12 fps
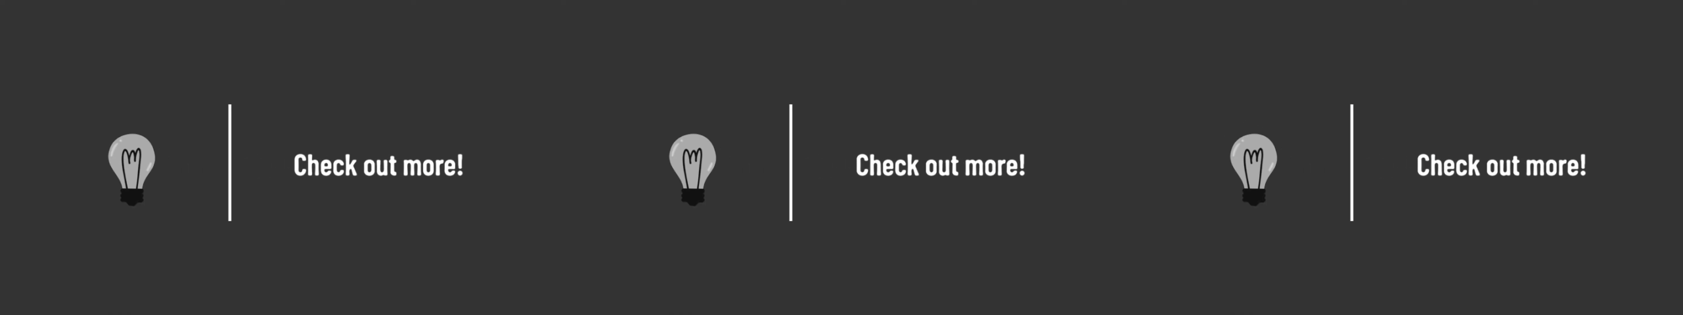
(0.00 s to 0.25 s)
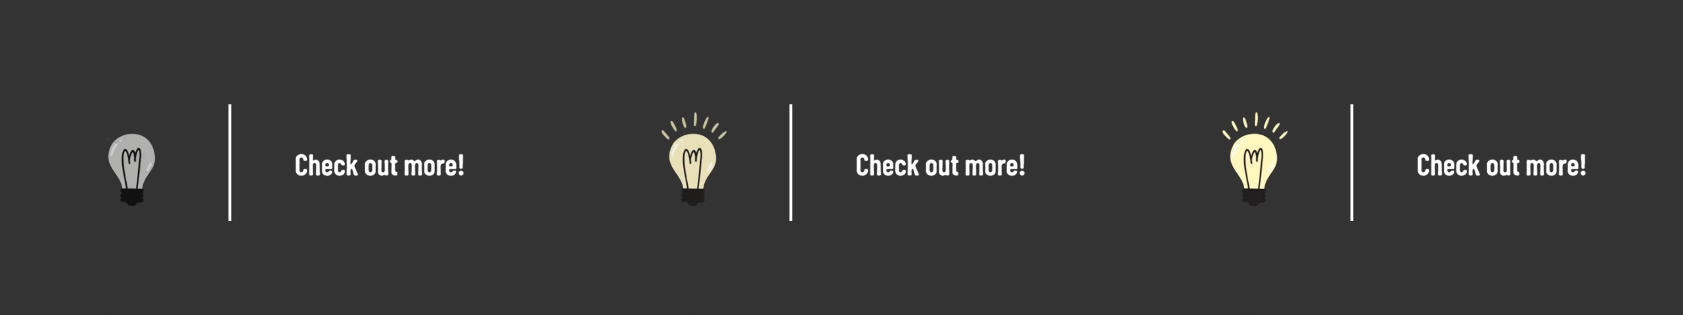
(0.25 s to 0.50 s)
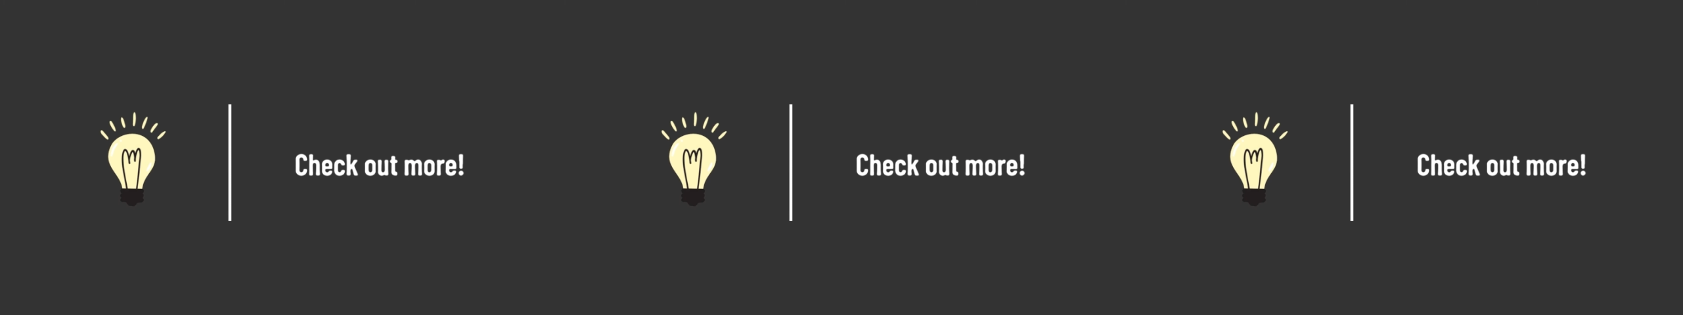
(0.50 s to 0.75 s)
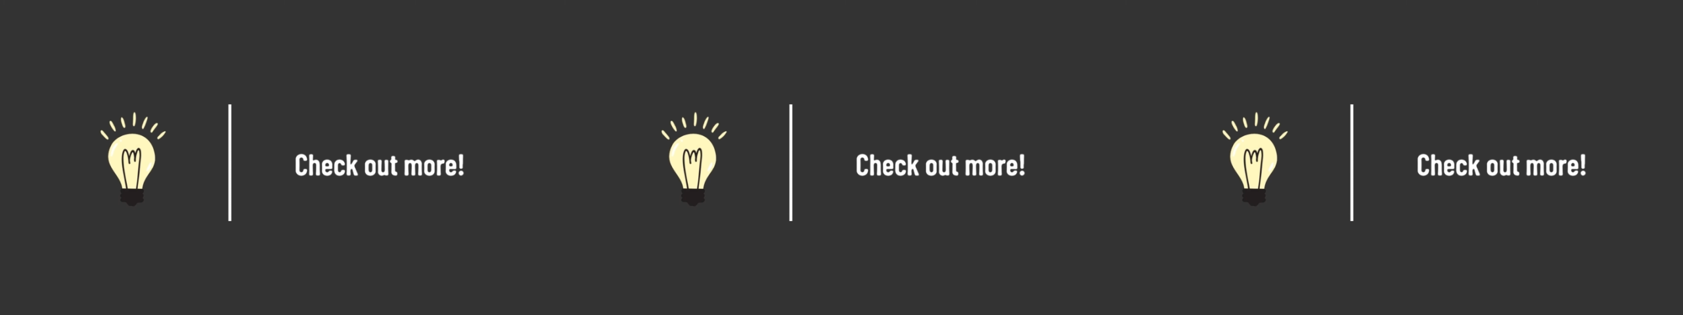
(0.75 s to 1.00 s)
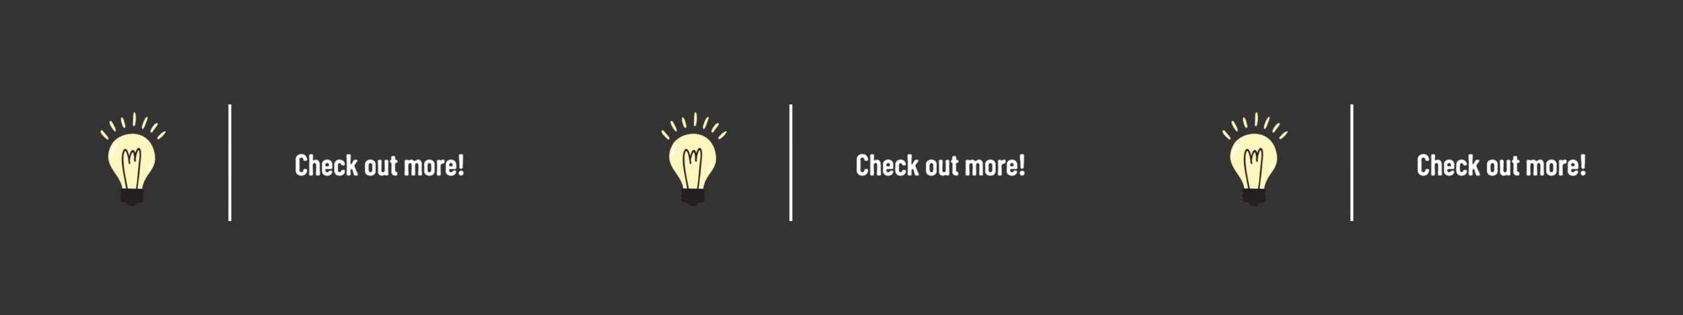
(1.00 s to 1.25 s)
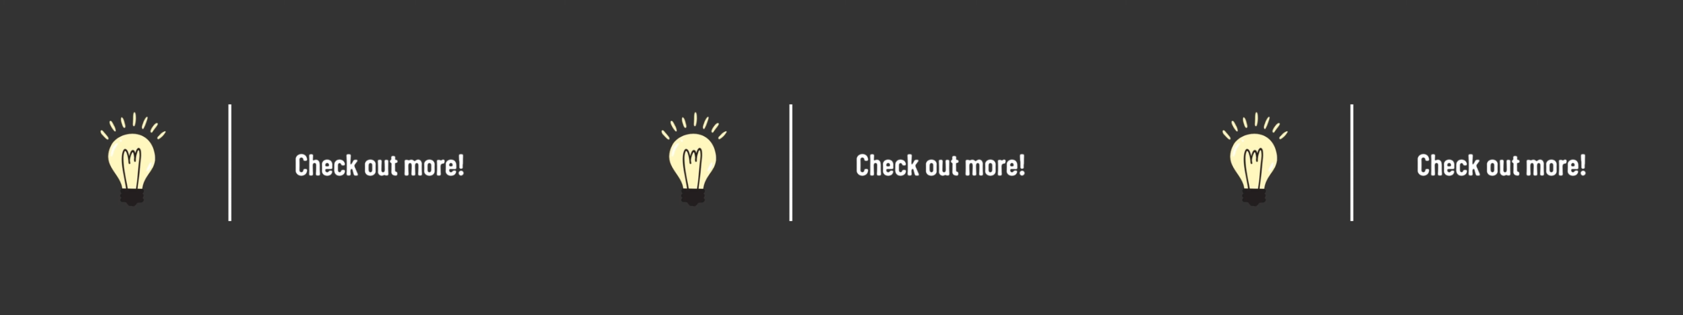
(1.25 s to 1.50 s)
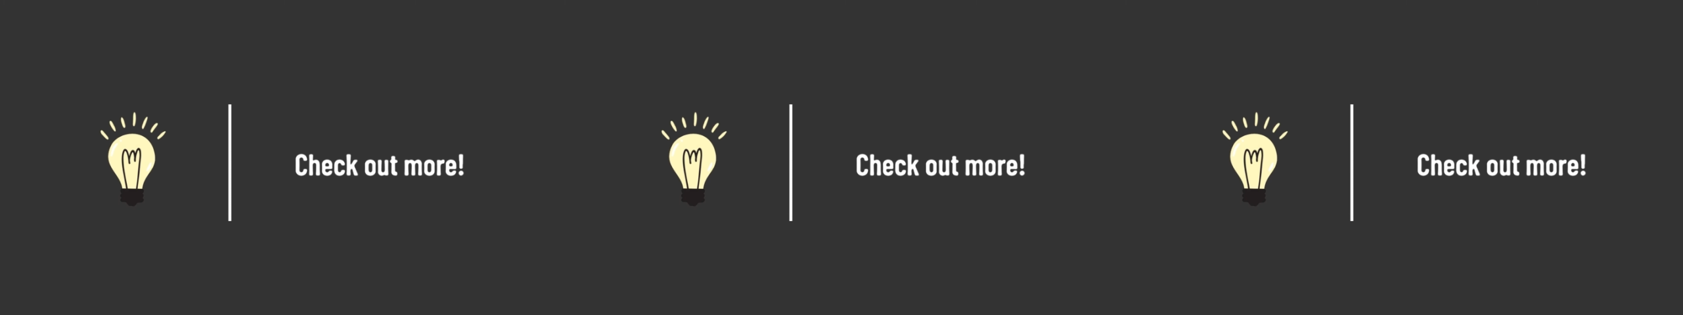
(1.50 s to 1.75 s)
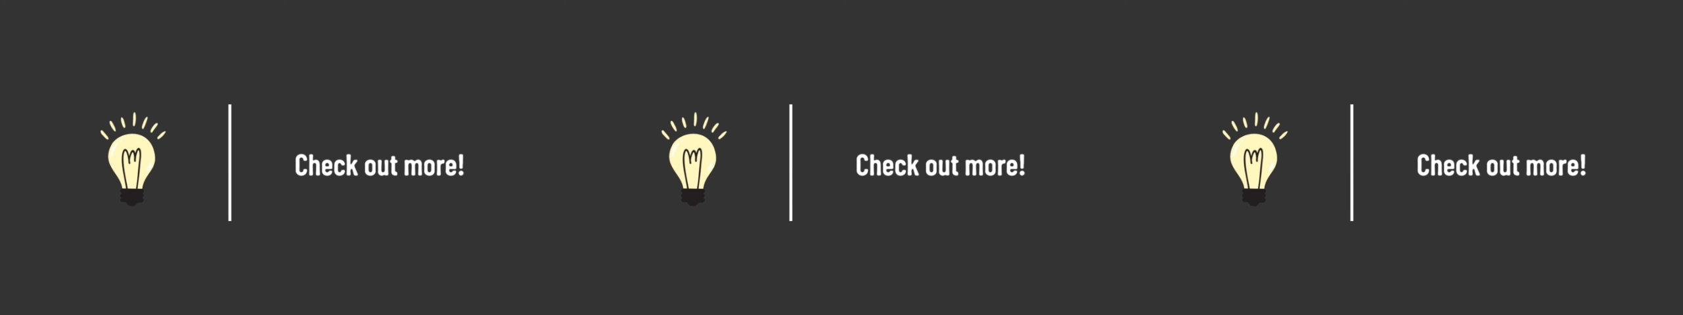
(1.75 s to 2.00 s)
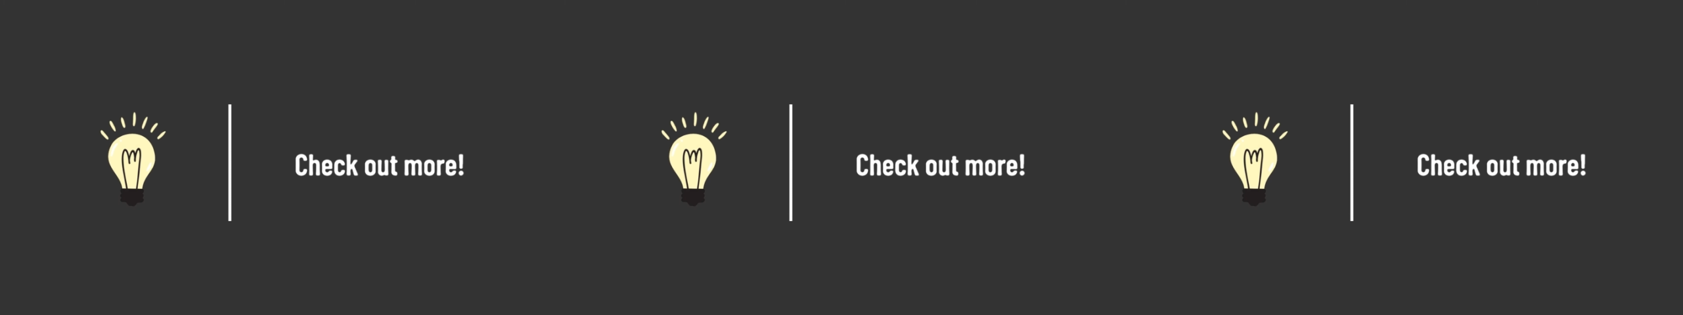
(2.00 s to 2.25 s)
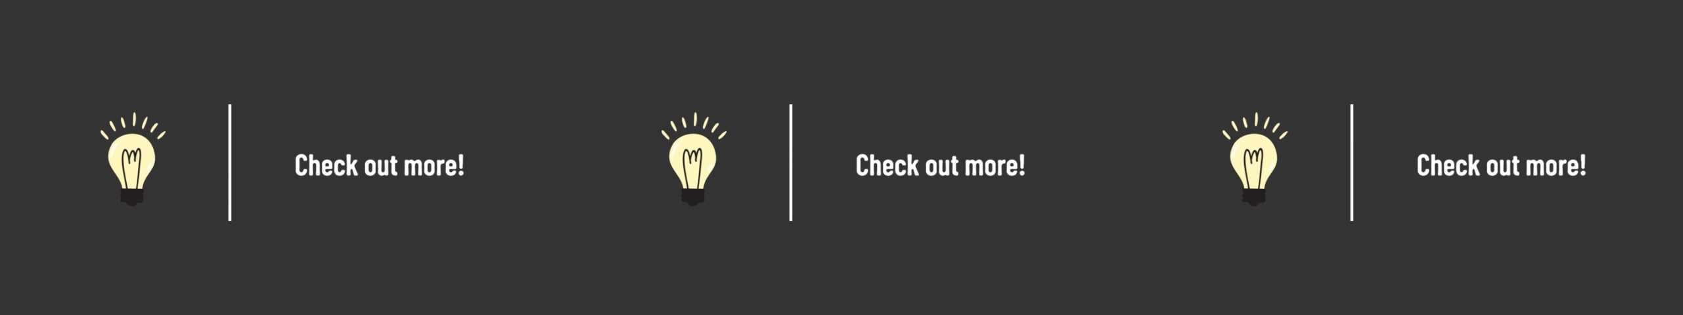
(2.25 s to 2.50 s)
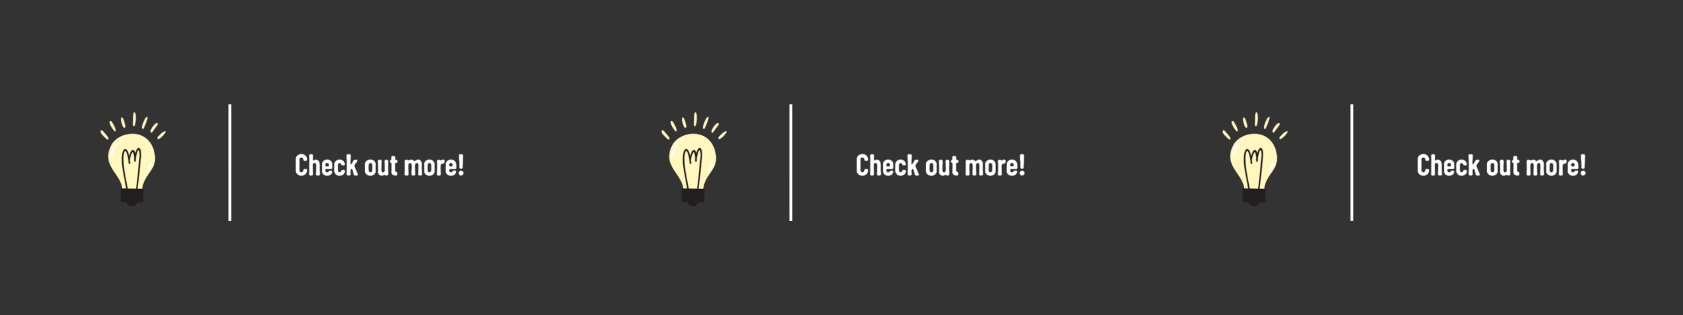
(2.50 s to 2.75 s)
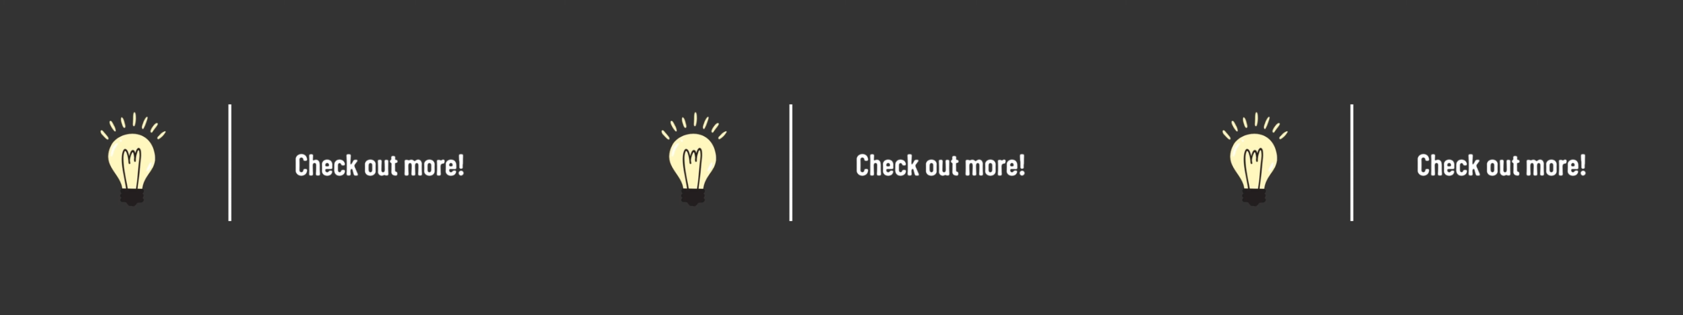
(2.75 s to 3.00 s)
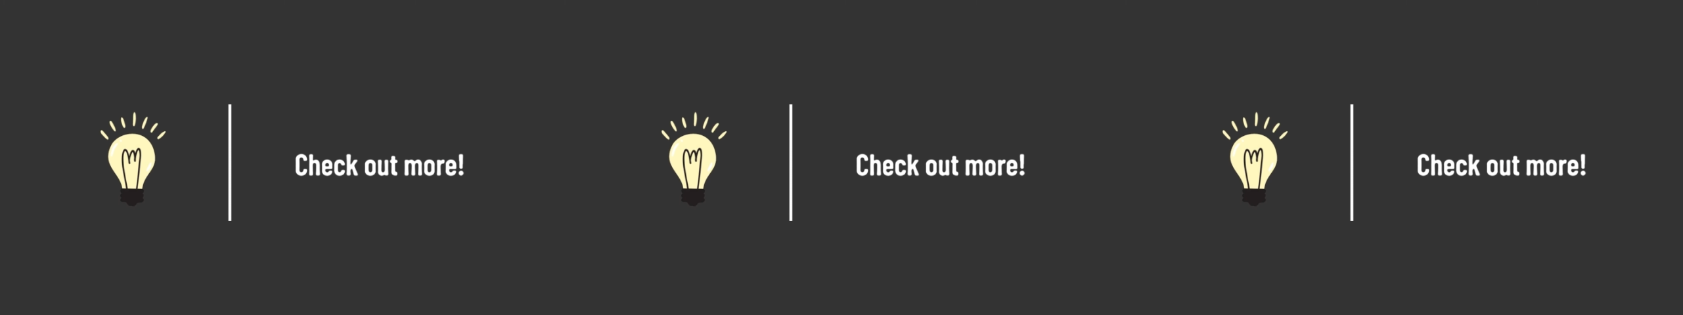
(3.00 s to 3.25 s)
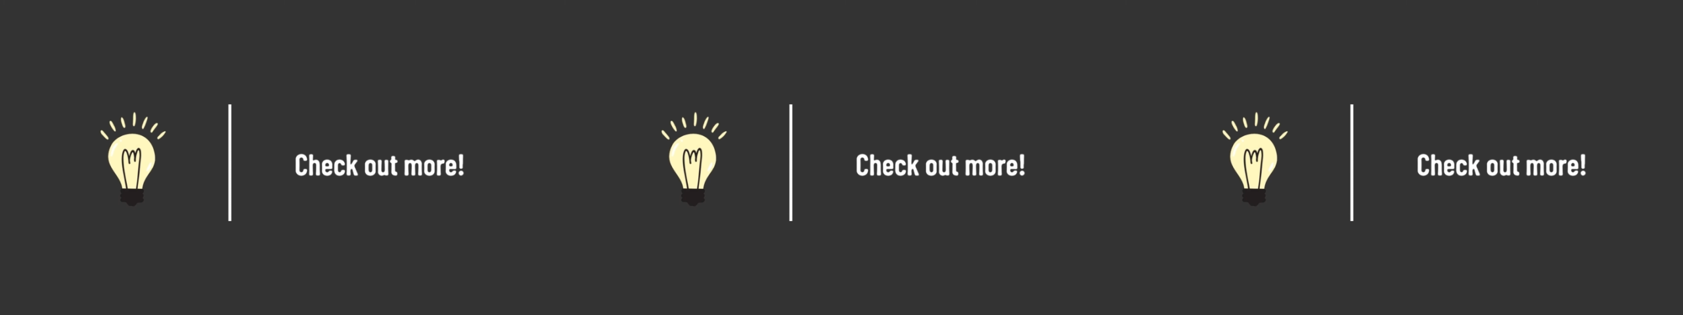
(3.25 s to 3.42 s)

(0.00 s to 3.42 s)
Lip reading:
No face is visible, so there are no lips to read.